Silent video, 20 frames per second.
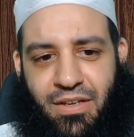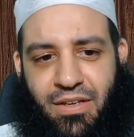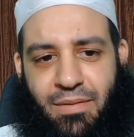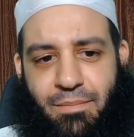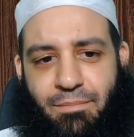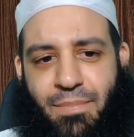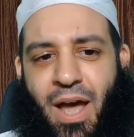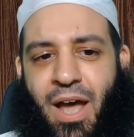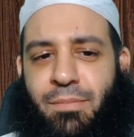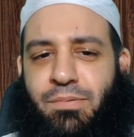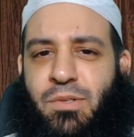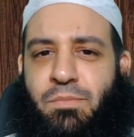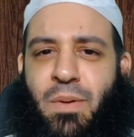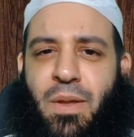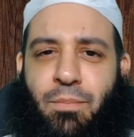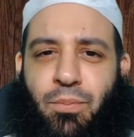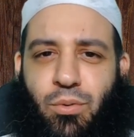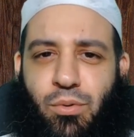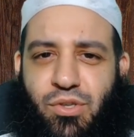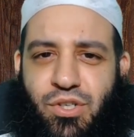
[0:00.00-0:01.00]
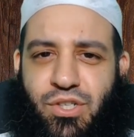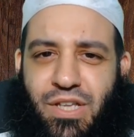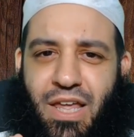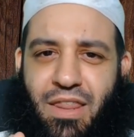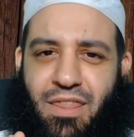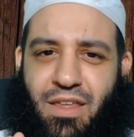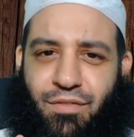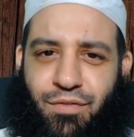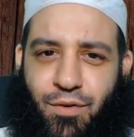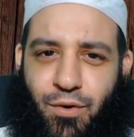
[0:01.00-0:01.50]
Perhaps people will stand
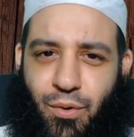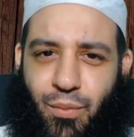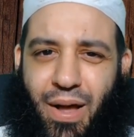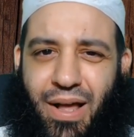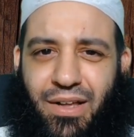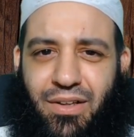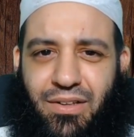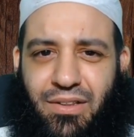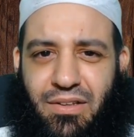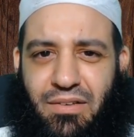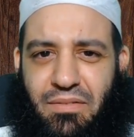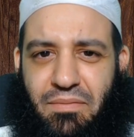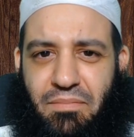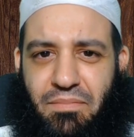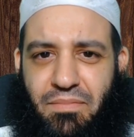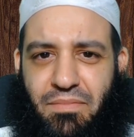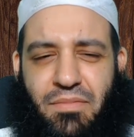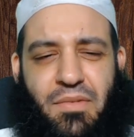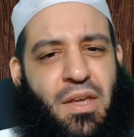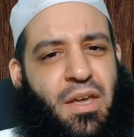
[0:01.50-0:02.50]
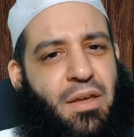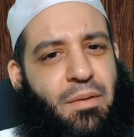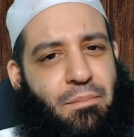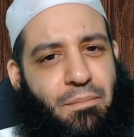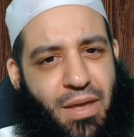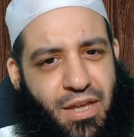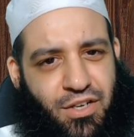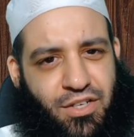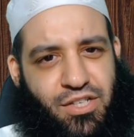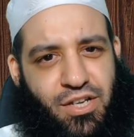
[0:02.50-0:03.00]
there for a while,
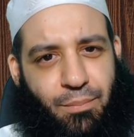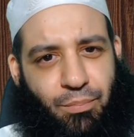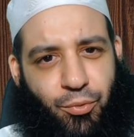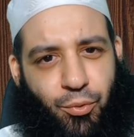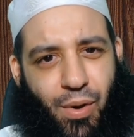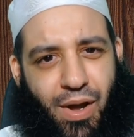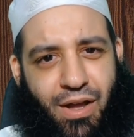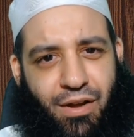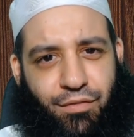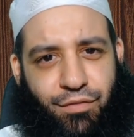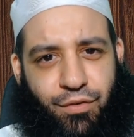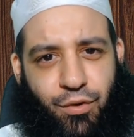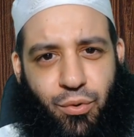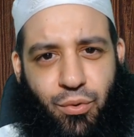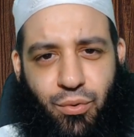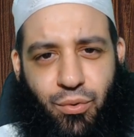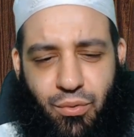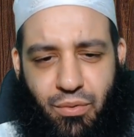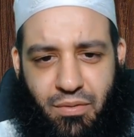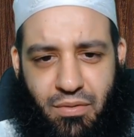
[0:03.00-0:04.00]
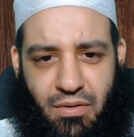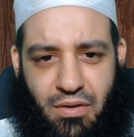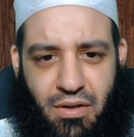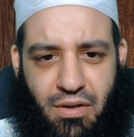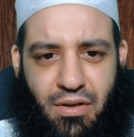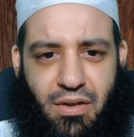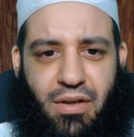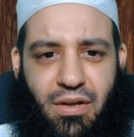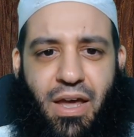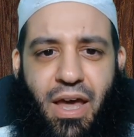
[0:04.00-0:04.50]
make some dua for you,
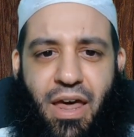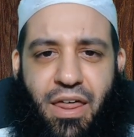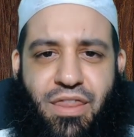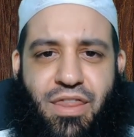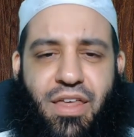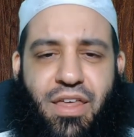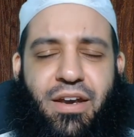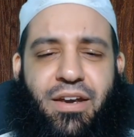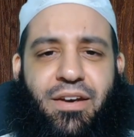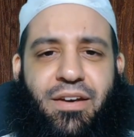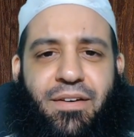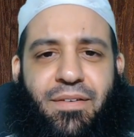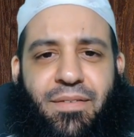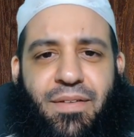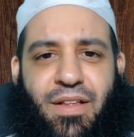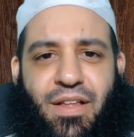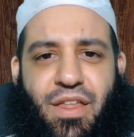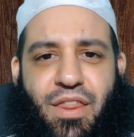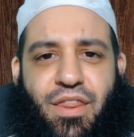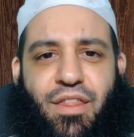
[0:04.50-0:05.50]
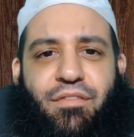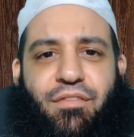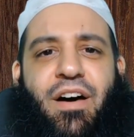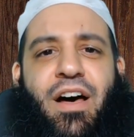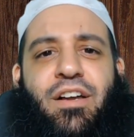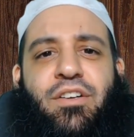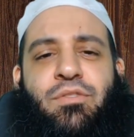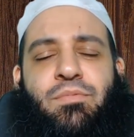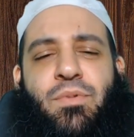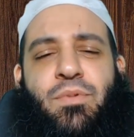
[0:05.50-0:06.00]
and then the
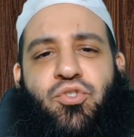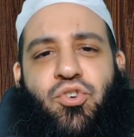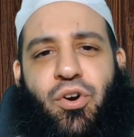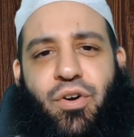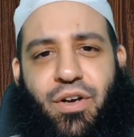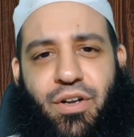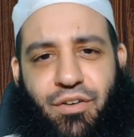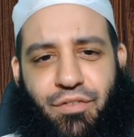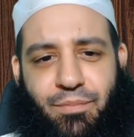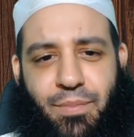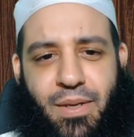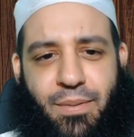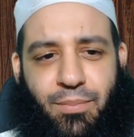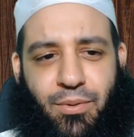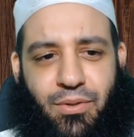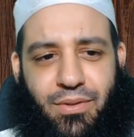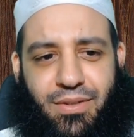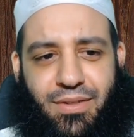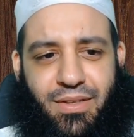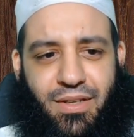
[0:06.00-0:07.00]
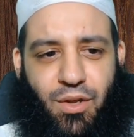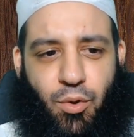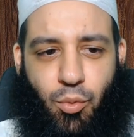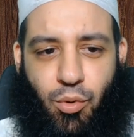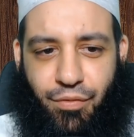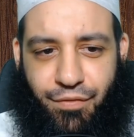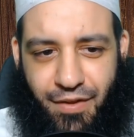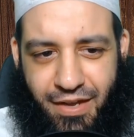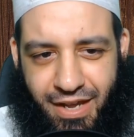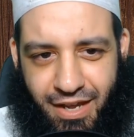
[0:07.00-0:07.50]
vast majority of people will
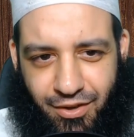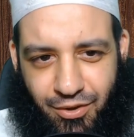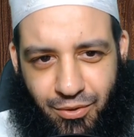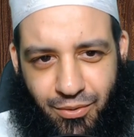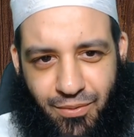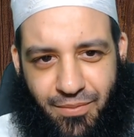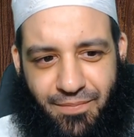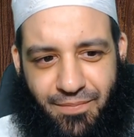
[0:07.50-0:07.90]
forget you.